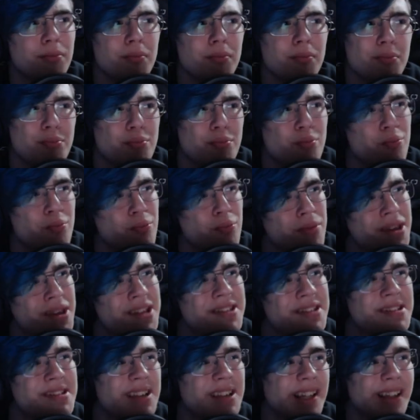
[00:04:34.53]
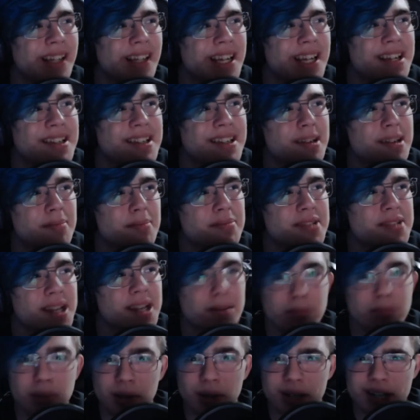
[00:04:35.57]
mid to late
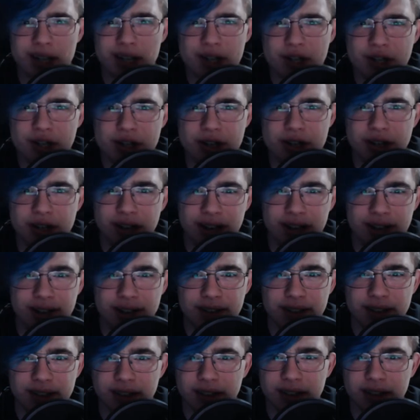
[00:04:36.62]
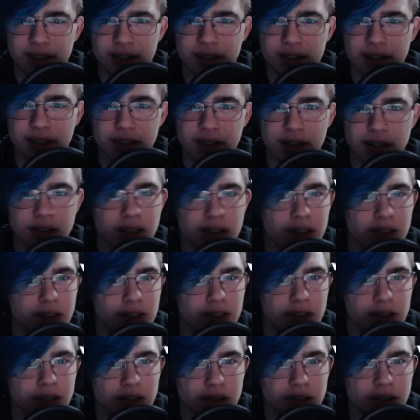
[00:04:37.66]
September-ish, I think.
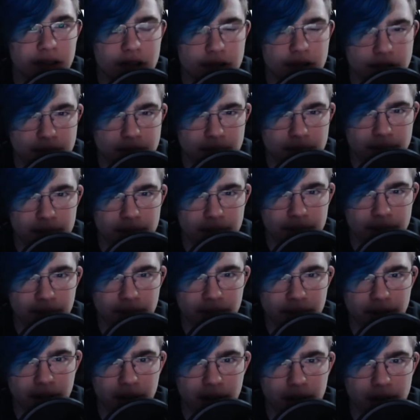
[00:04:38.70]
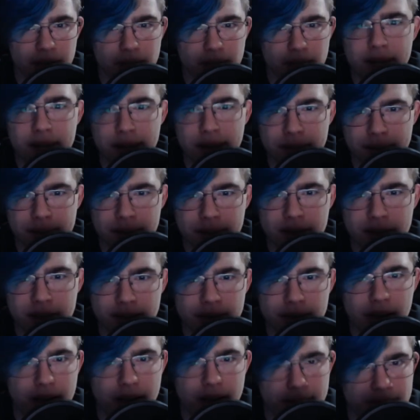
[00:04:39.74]
Something around there. Maybe
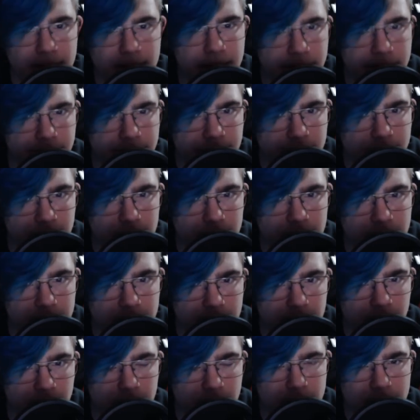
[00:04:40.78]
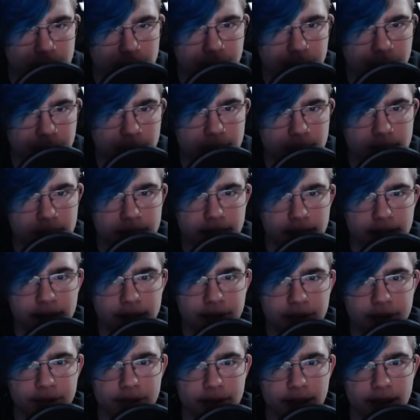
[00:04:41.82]
I might have done it. I might have cried
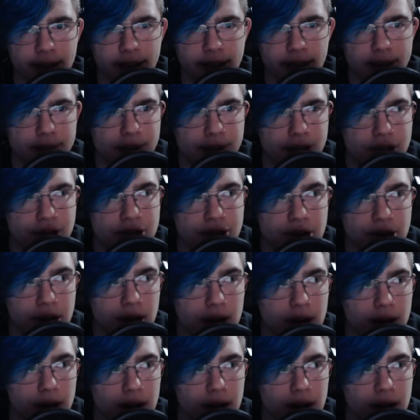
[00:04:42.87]
after that. I'm not sure.